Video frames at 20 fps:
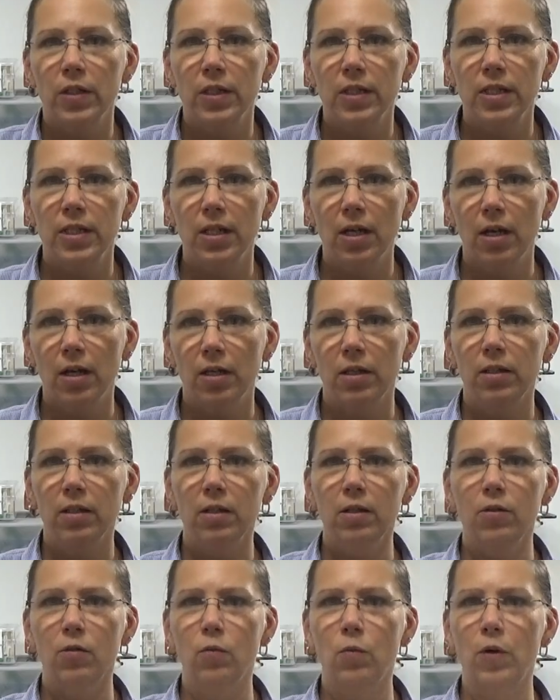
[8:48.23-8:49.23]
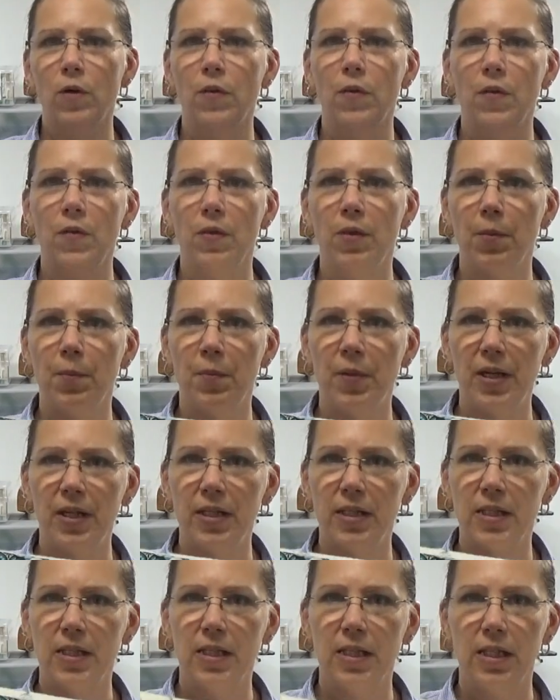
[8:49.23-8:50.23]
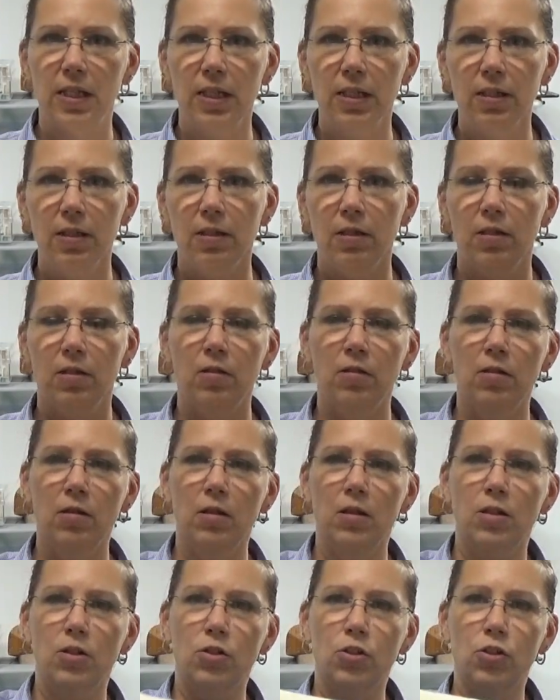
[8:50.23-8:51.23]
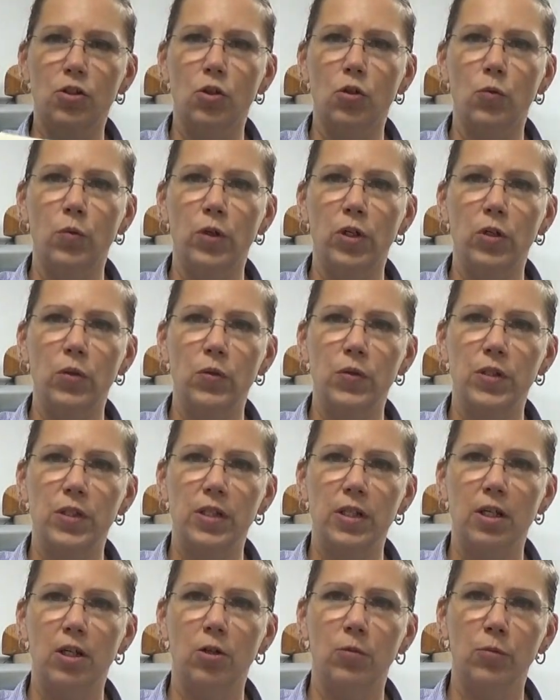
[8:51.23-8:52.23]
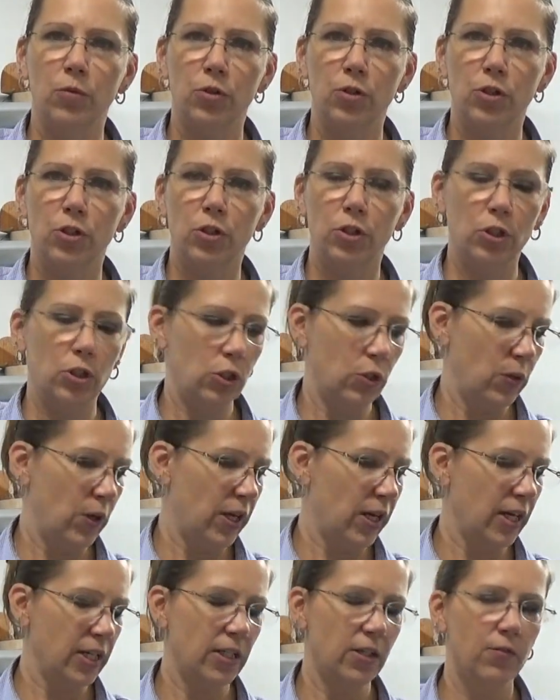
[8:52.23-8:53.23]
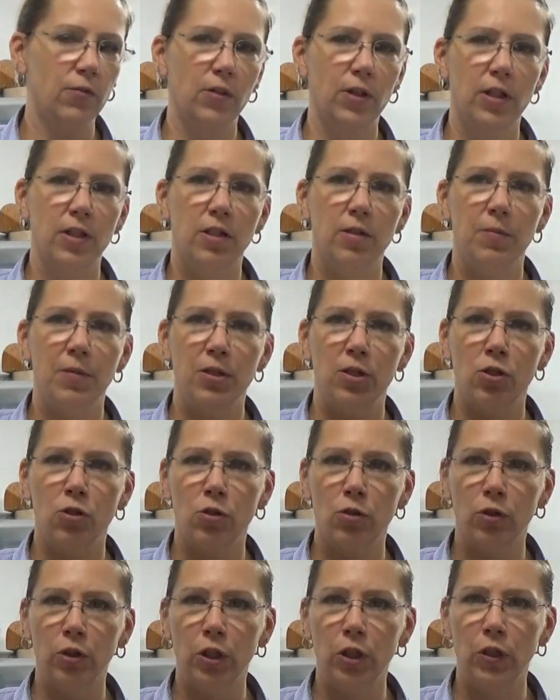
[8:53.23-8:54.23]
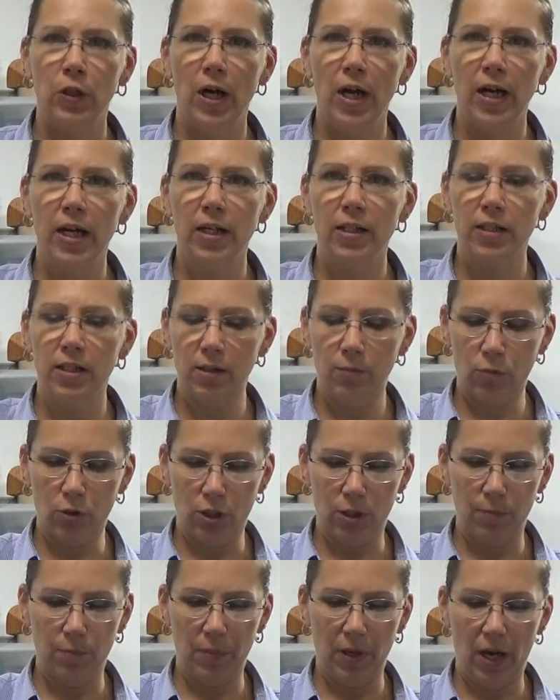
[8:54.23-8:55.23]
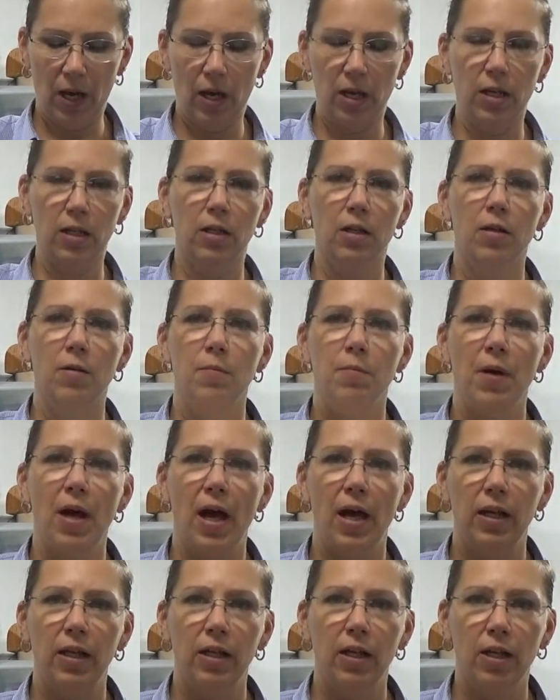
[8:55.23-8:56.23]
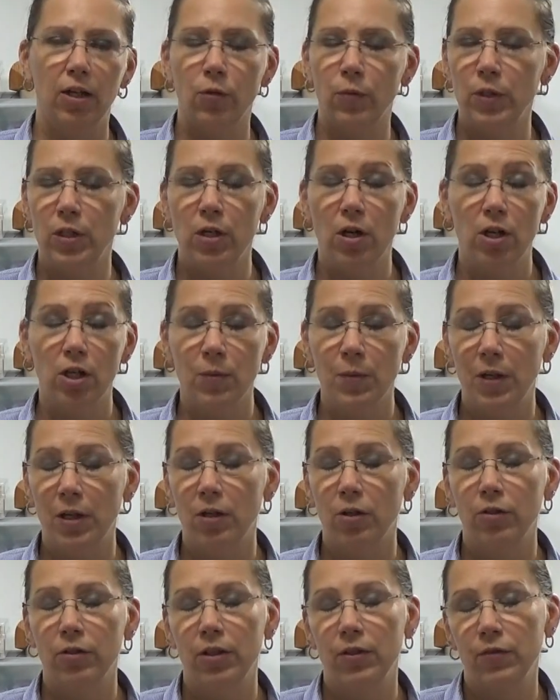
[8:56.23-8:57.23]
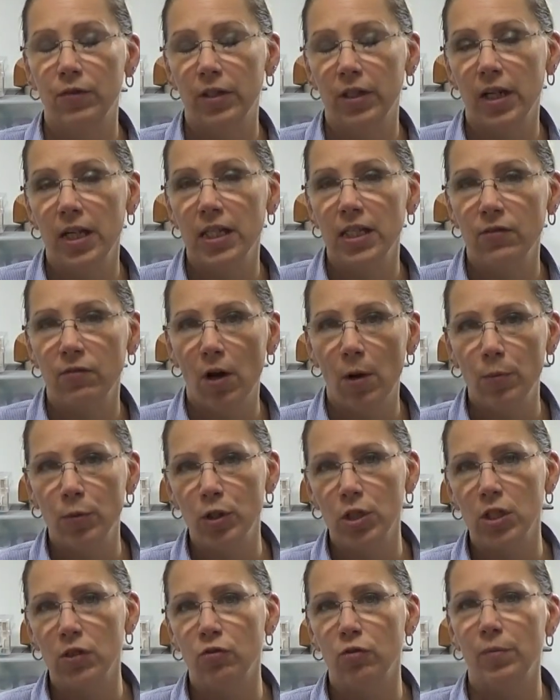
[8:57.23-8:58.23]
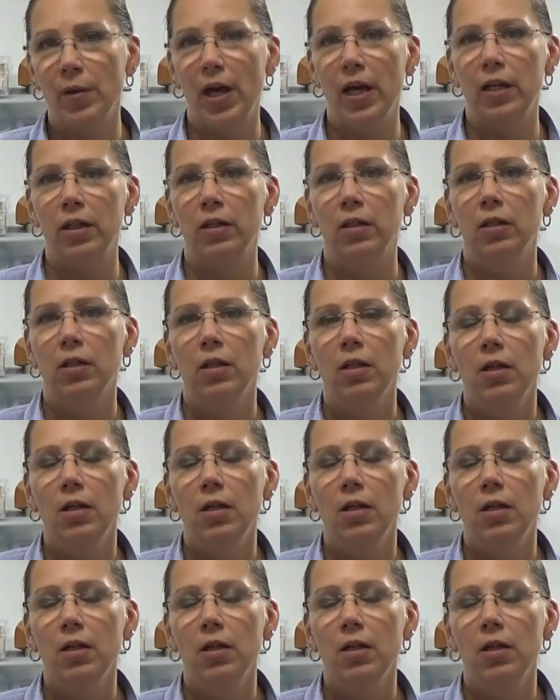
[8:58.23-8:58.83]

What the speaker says: Done with the basting. So we used the Elmer's glue, and I did forget to mention earlier, I ended up just buying batting. I know we talked about all the different kinds of options for batting.